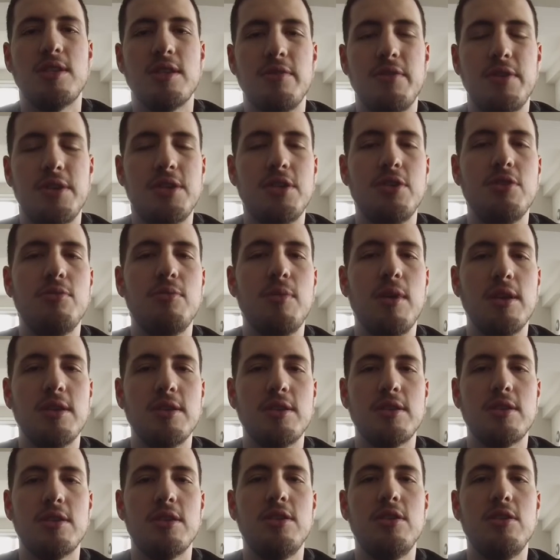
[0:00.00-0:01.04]
every 2
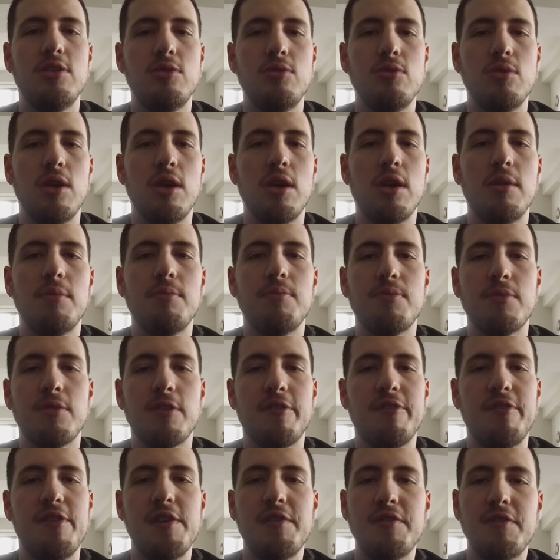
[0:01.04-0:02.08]
months to do
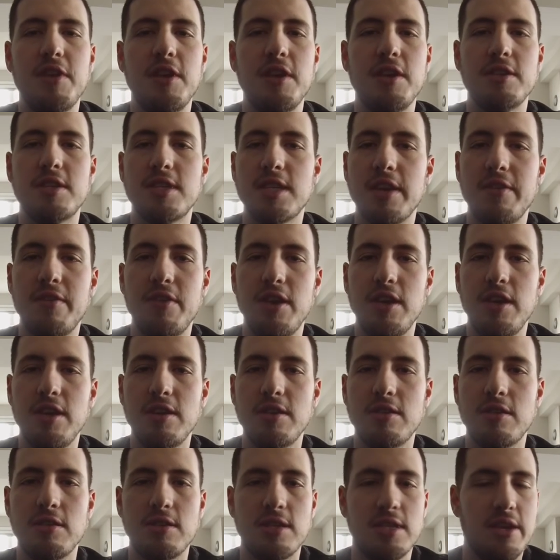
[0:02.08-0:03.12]
50 to 70
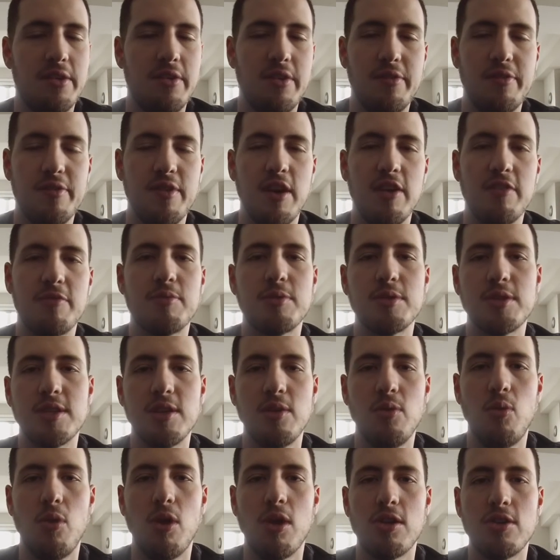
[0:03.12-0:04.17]
to
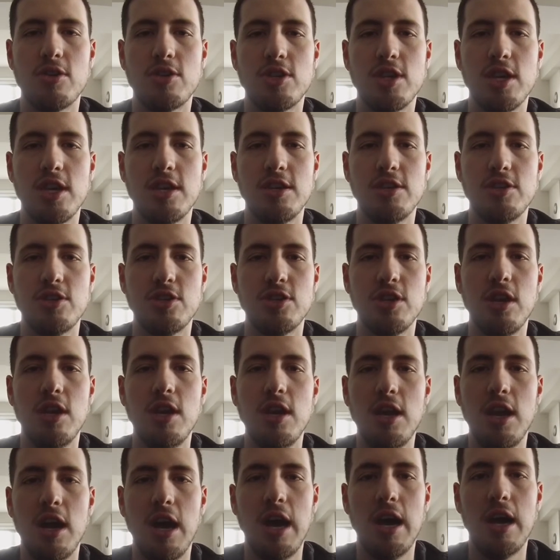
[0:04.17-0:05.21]
75% water change,
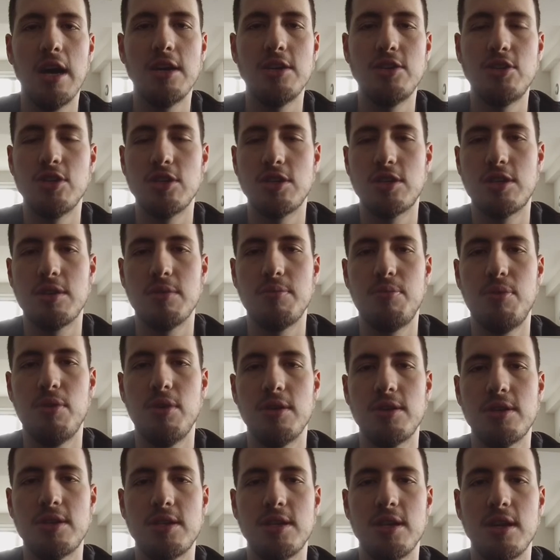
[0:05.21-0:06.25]
just to
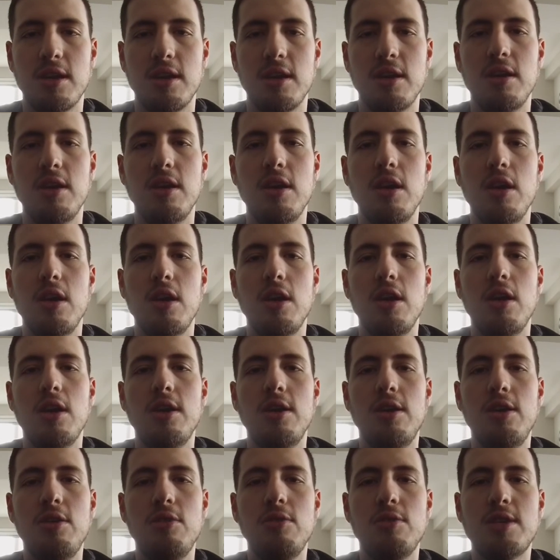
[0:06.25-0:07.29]
put
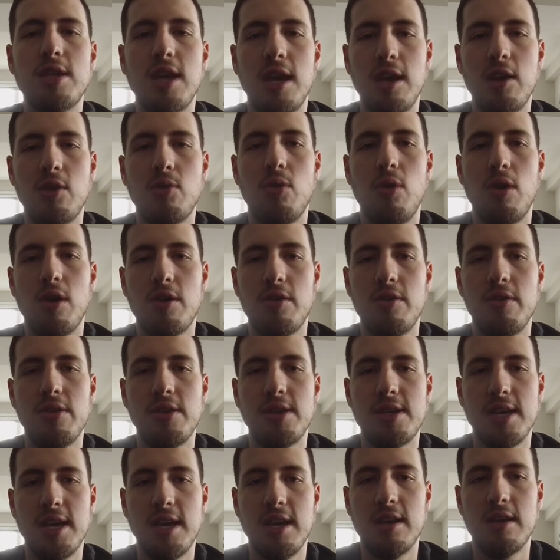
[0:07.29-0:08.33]
new tank water in
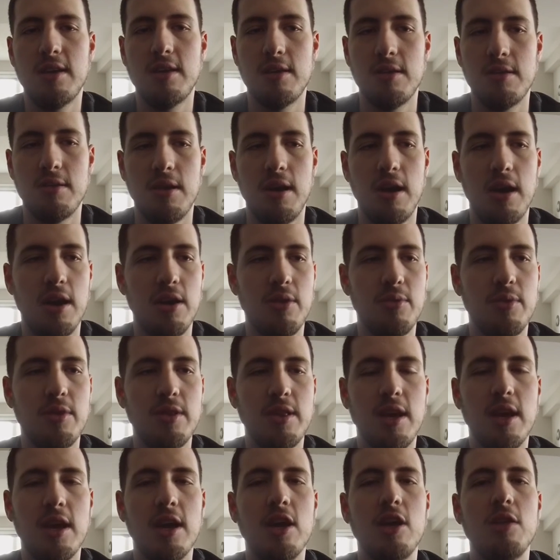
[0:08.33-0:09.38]
the tank. It
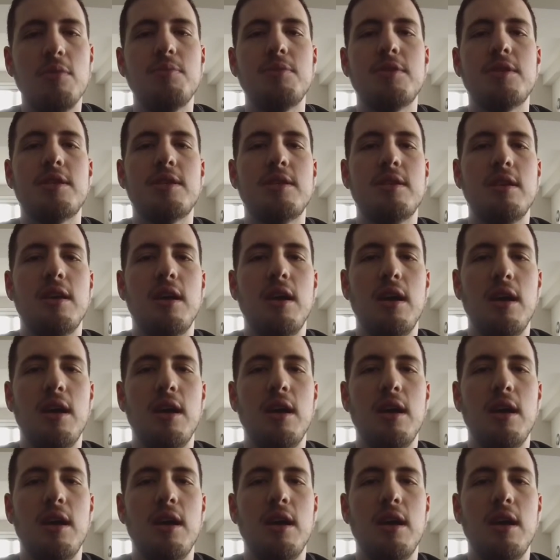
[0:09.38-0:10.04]
really helps